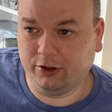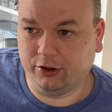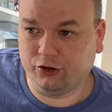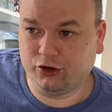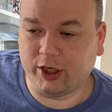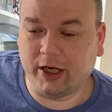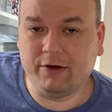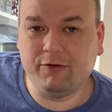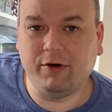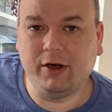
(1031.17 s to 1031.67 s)

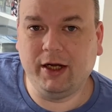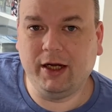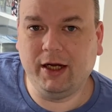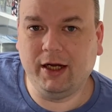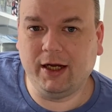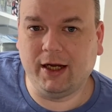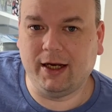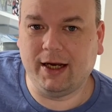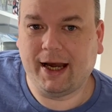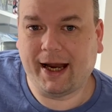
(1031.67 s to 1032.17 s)

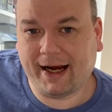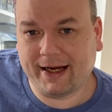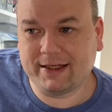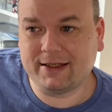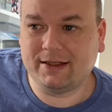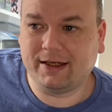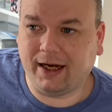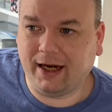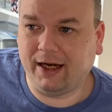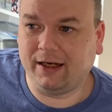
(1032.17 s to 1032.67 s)
generally a
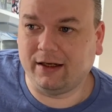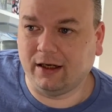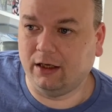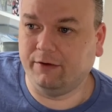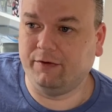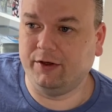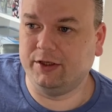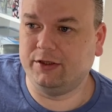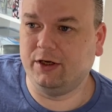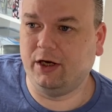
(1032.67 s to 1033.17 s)
next day
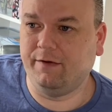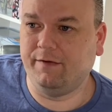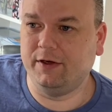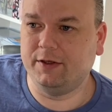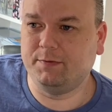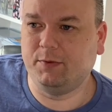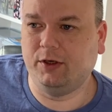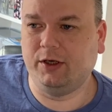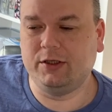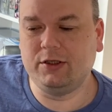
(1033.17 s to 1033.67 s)
delivery
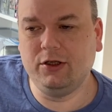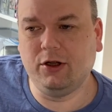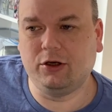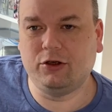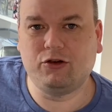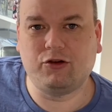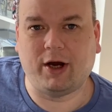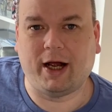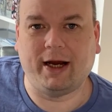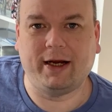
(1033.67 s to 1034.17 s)
service, but it's
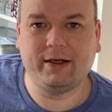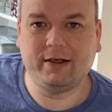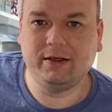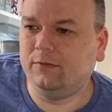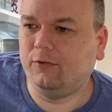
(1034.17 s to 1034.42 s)
not tracked.